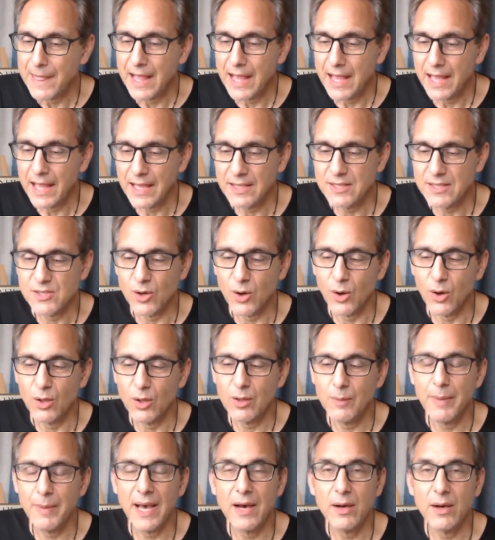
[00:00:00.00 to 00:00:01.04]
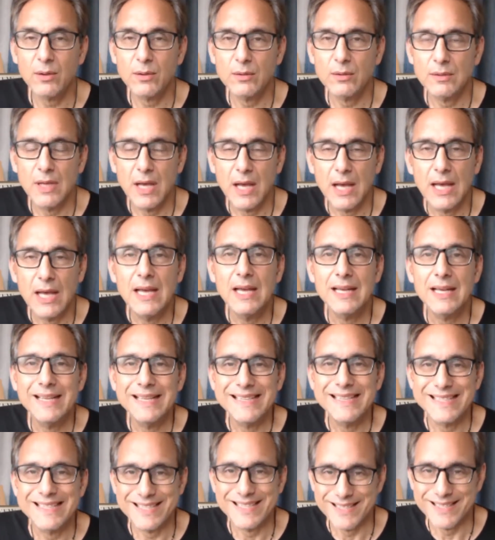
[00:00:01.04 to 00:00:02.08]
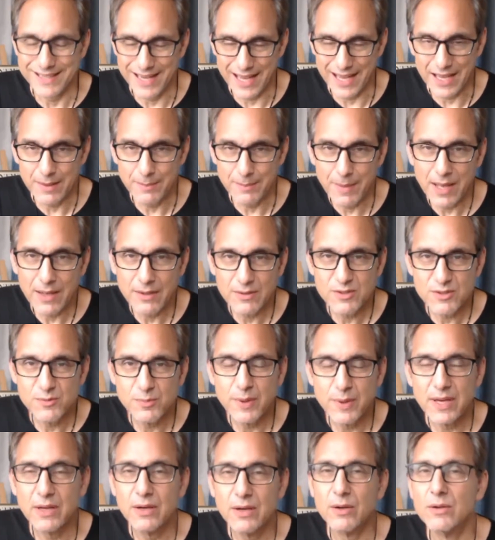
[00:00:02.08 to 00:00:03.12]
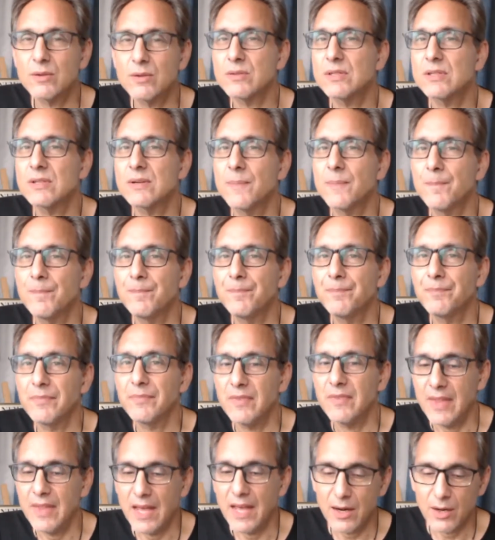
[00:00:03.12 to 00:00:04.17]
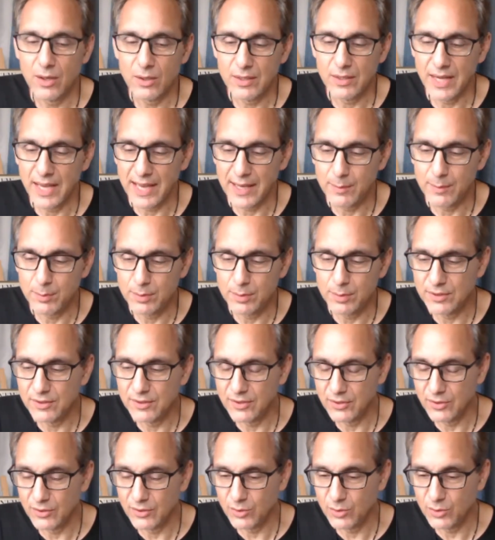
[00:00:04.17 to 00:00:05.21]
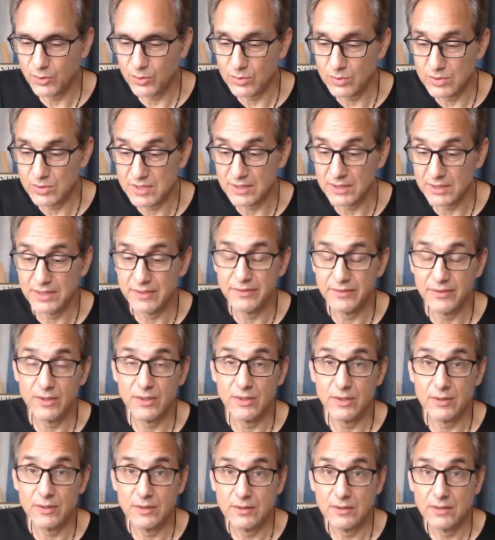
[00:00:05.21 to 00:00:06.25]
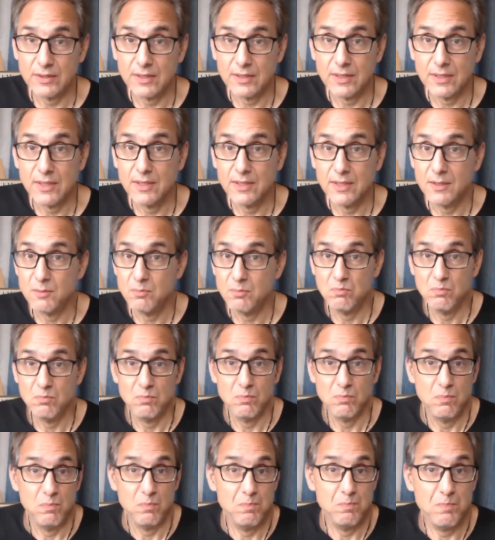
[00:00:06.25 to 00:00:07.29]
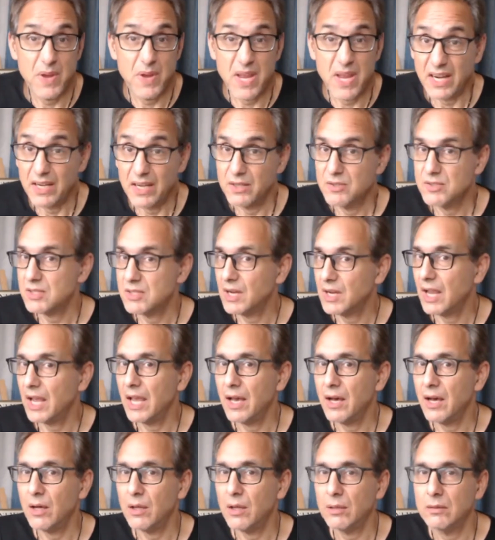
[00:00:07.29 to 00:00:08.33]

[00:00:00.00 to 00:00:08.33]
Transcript: it's all about stand mount speakers that are able to deliver big scale,